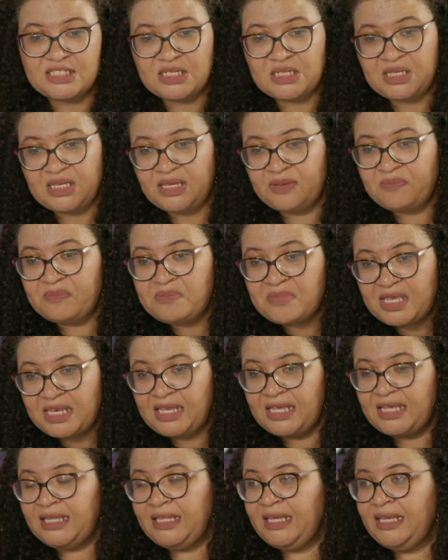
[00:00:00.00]

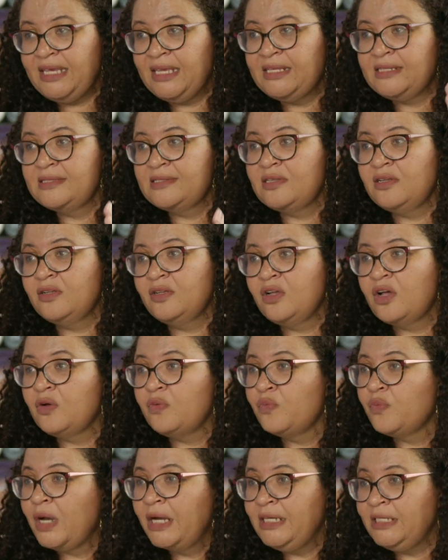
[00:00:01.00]
immediately
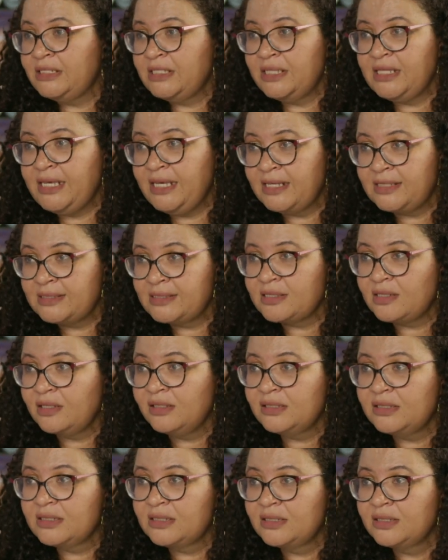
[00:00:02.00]
running to the
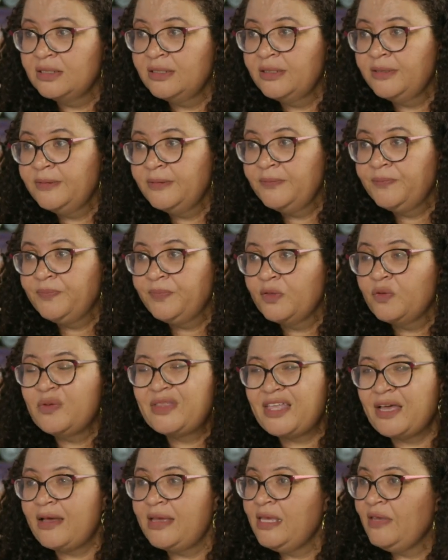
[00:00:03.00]
insult
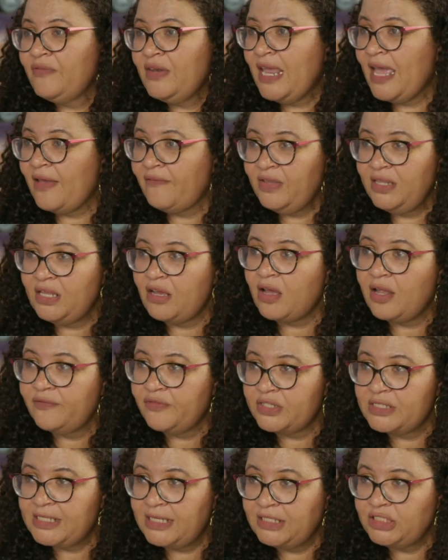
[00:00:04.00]
without even having the
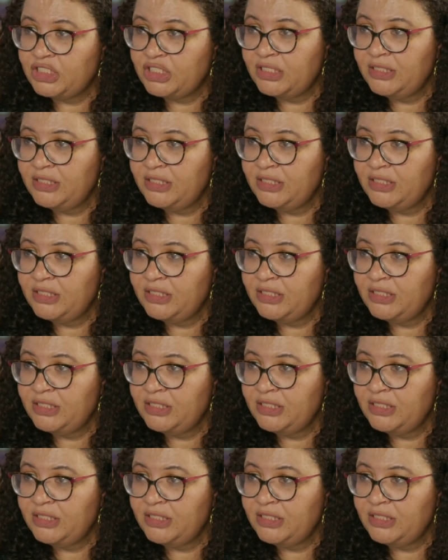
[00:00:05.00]
conversation.